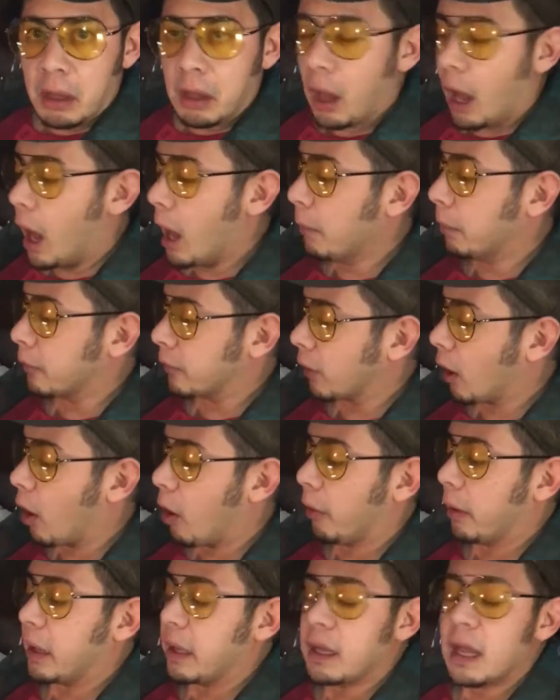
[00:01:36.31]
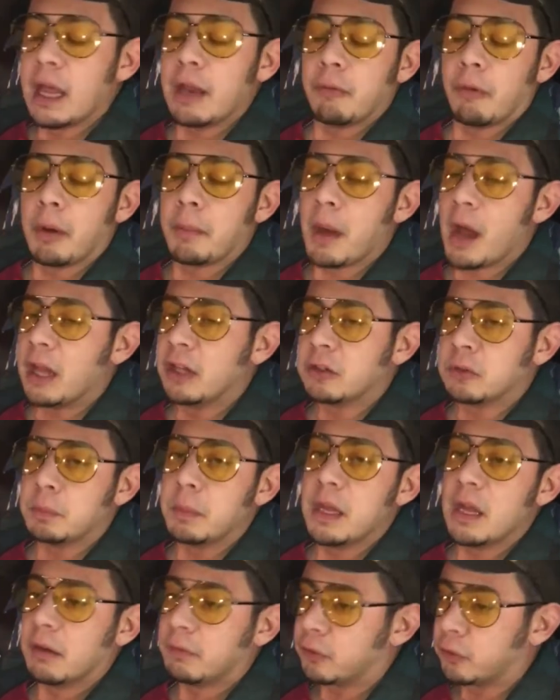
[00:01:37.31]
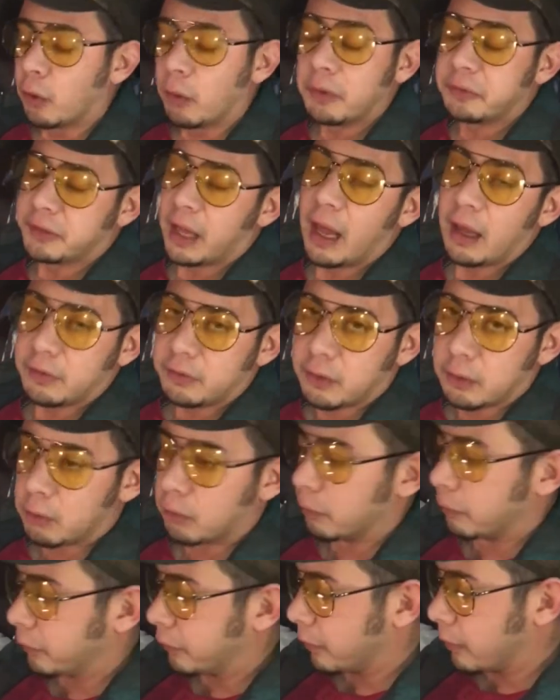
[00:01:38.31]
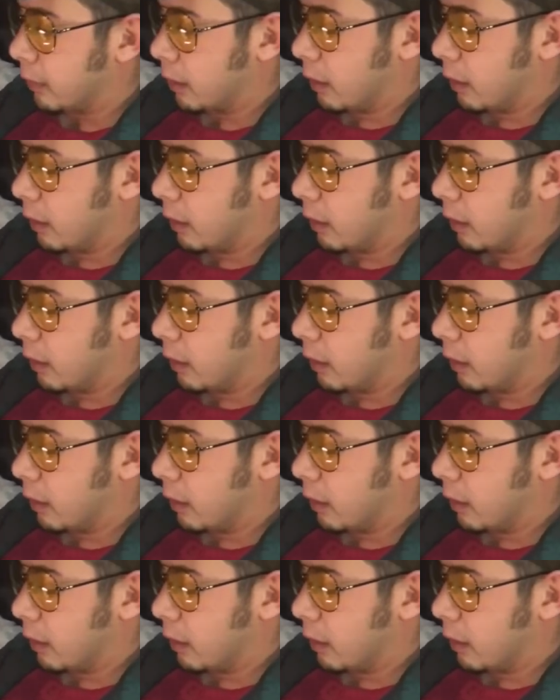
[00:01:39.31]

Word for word: I'm sorry, it reminds me of sore testicles.